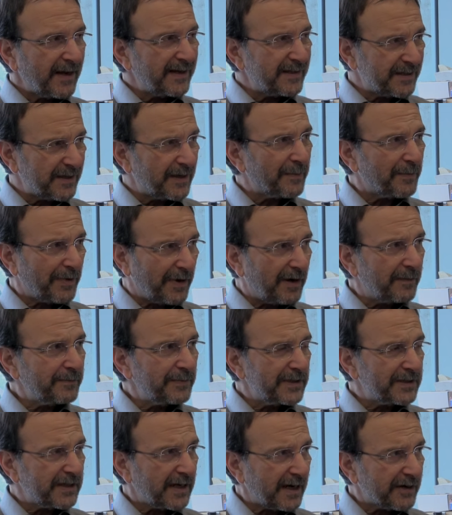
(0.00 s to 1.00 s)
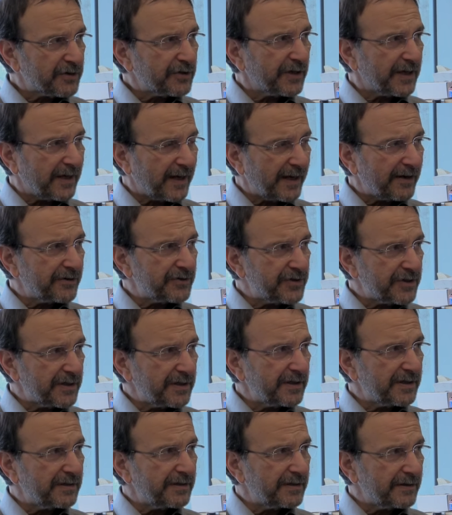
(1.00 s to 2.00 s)
And is it a pump? Is it actually an
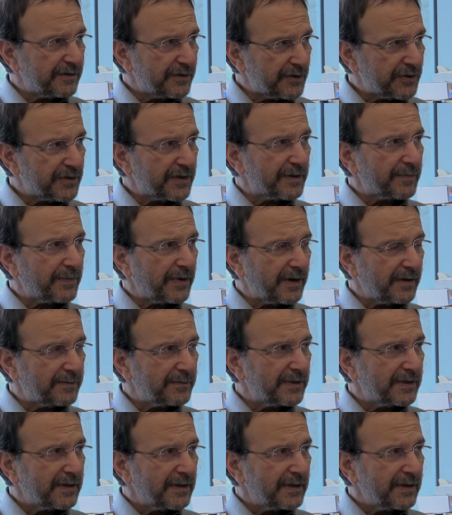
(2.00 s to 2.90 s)
energy-using pump?